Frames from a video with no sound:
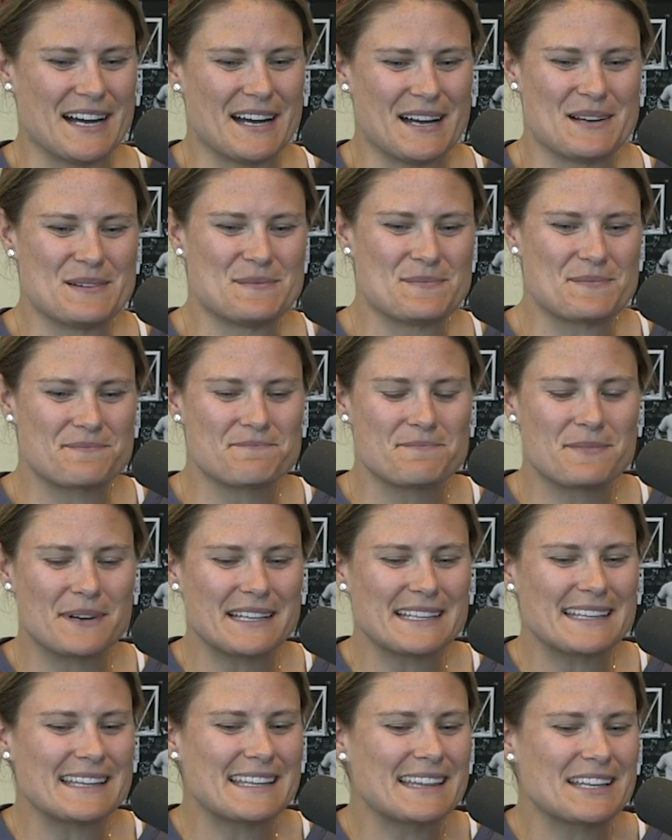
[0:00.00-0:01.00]
Um,
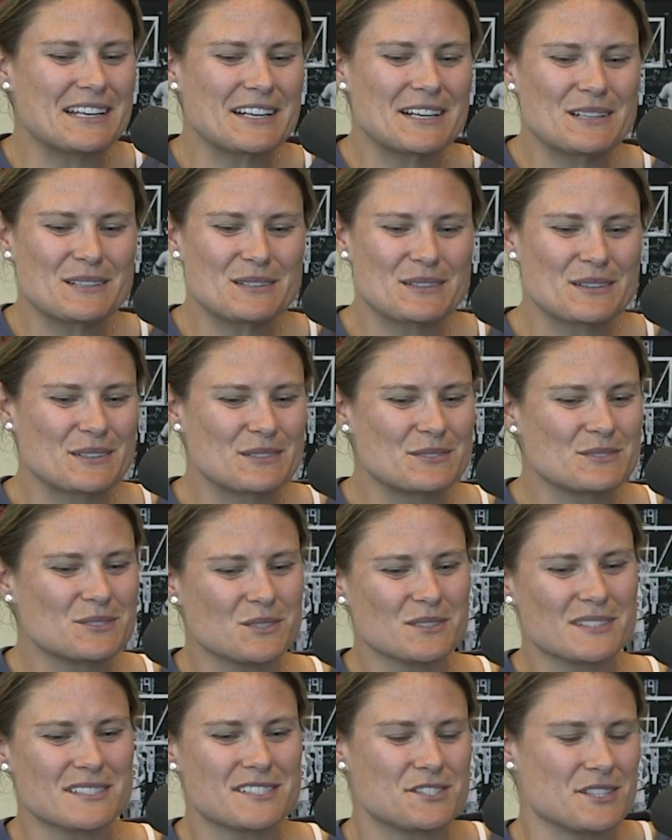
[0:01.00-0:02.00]
but their their
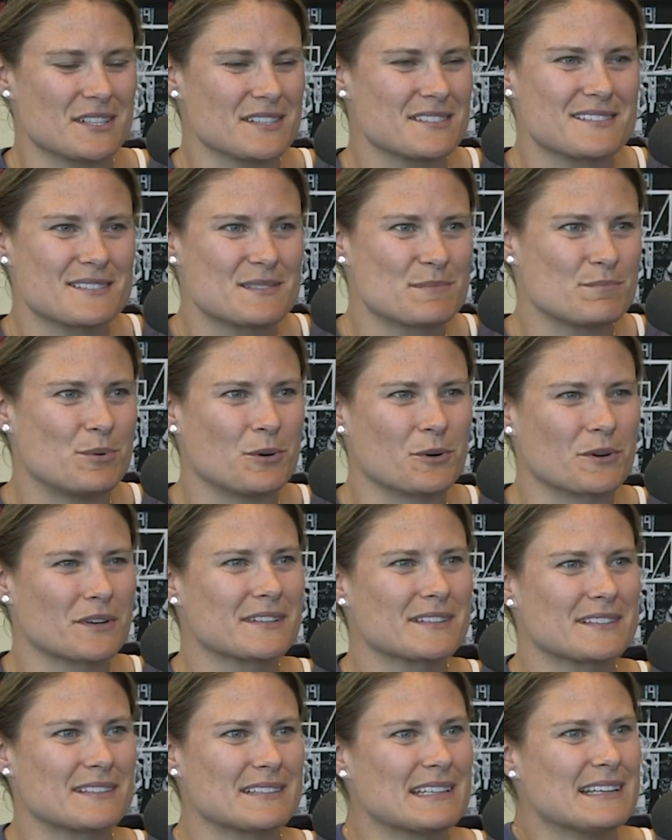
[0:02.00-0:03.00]
role is just as
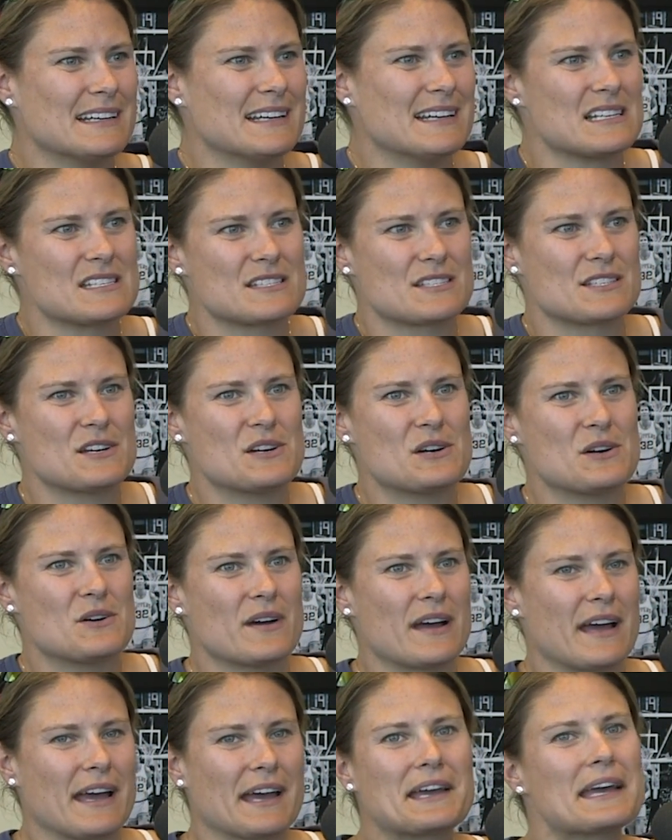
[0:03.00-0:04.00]
important. Mm -hmm.
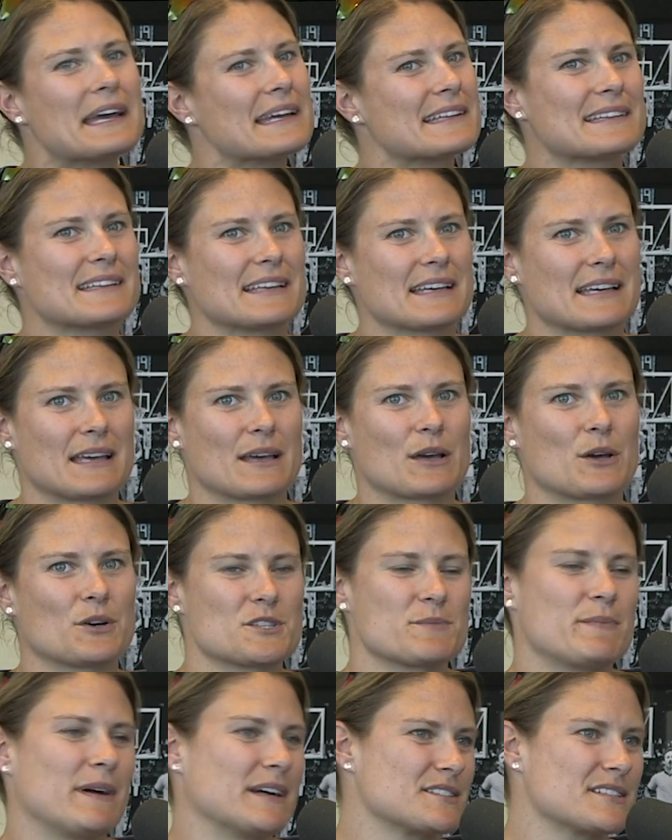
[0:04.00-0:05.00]
So again, like it
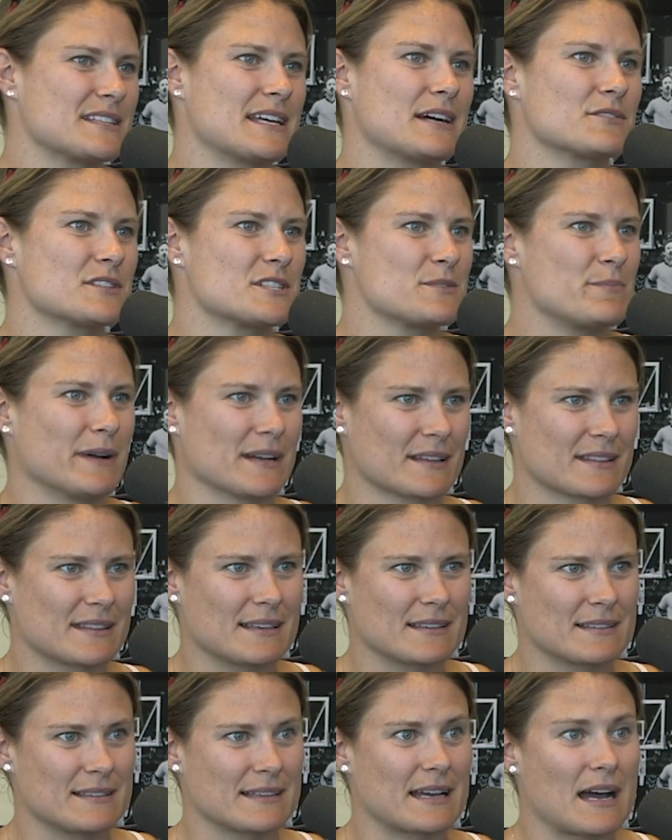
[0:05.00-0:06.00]
goes back to that respect
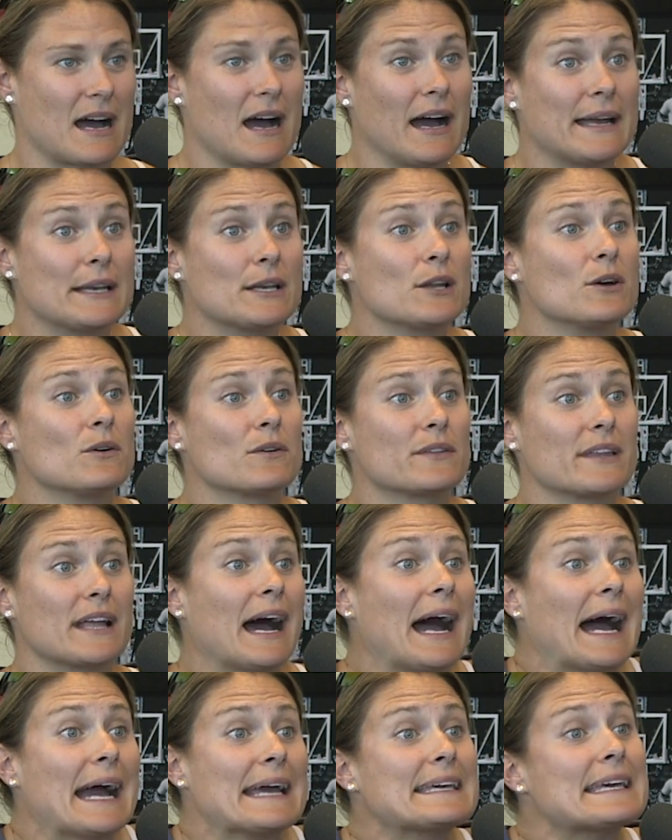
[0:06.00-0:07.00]
thing. Like I know that
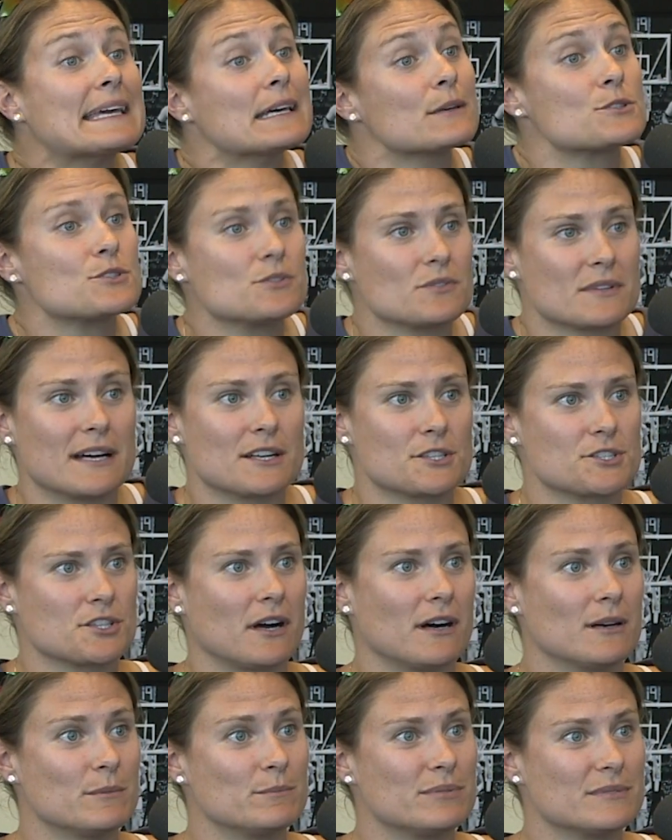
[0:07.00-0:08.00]
I can't do that
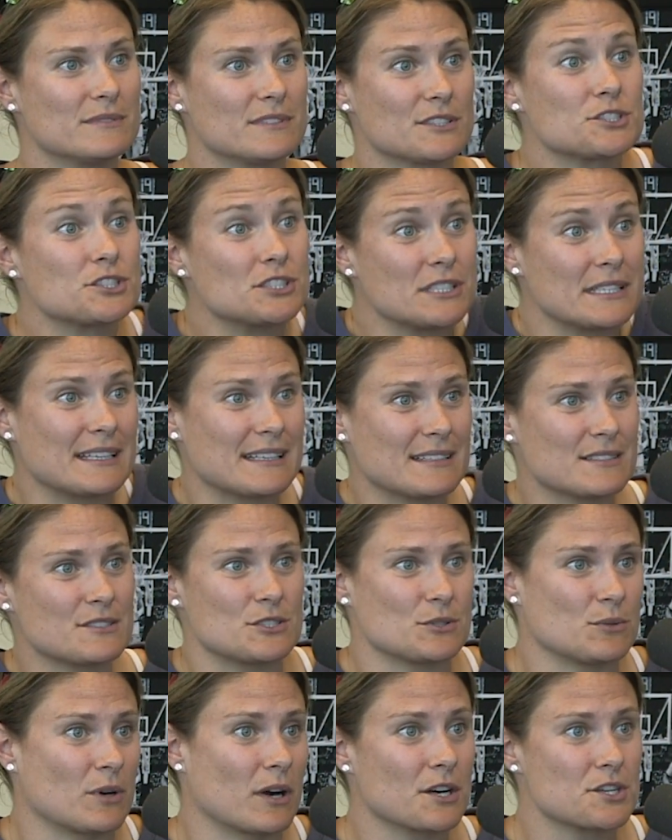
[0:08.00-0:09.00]
job, and she yep. can't
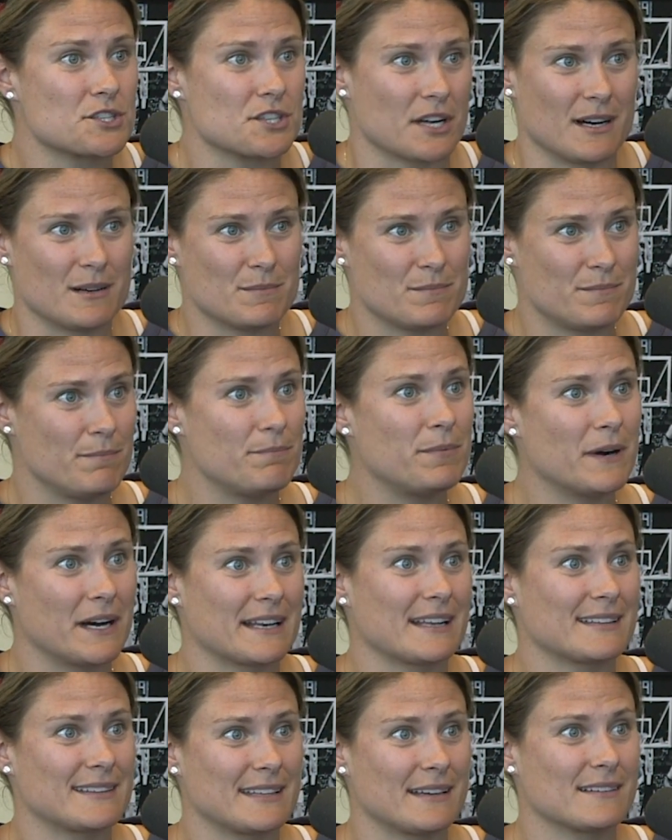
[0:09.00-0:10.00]
do our job.
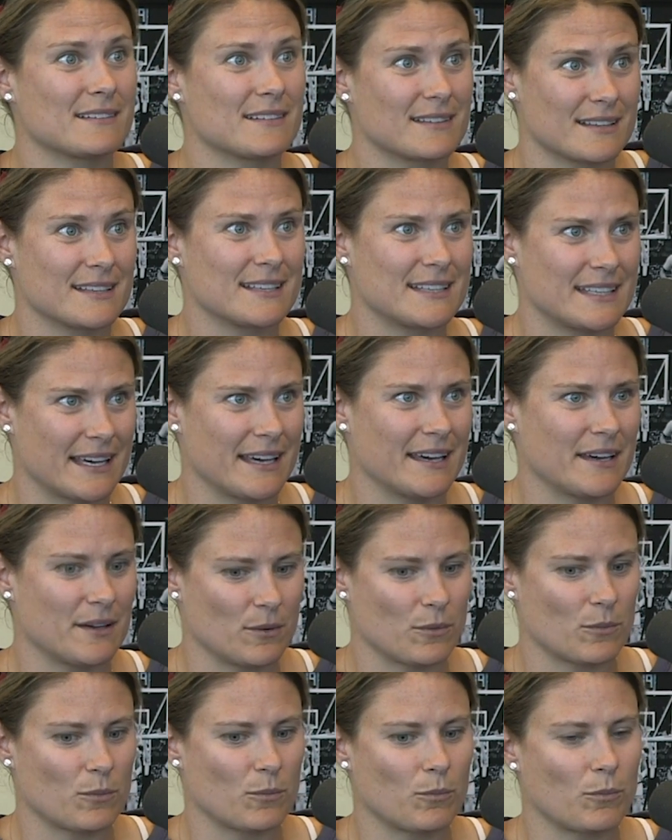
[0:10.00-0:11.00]
But at the end of the day,
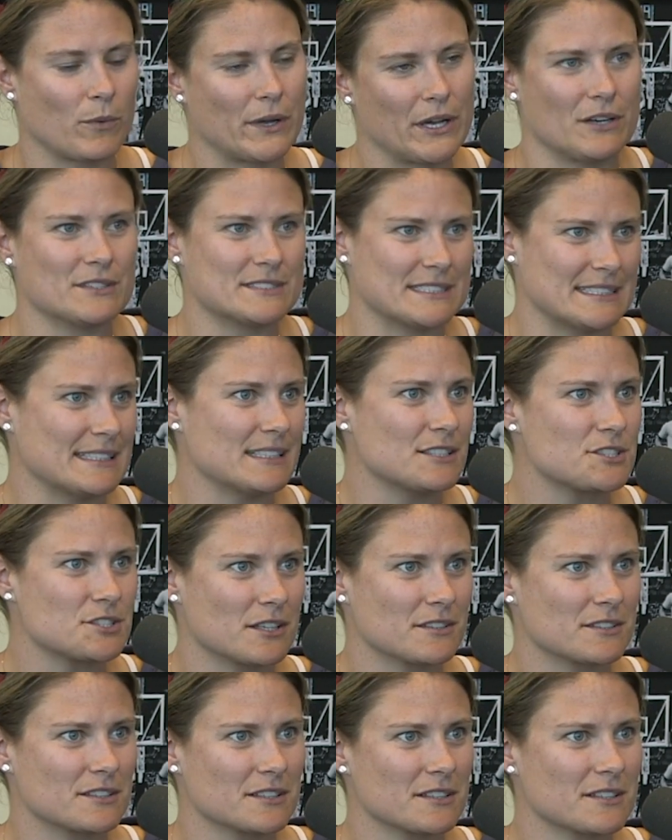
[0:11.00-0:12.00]
we all need each
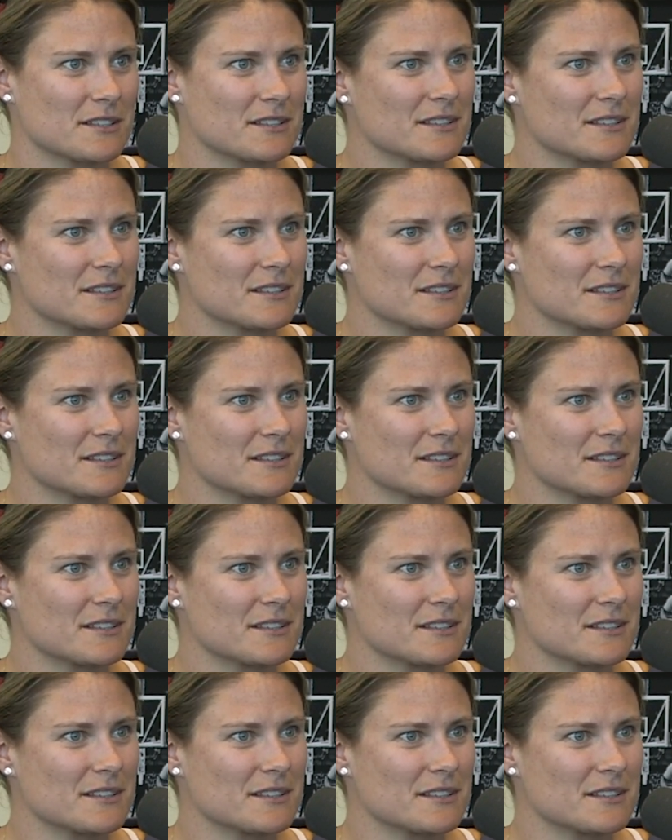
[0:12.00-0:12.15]
other.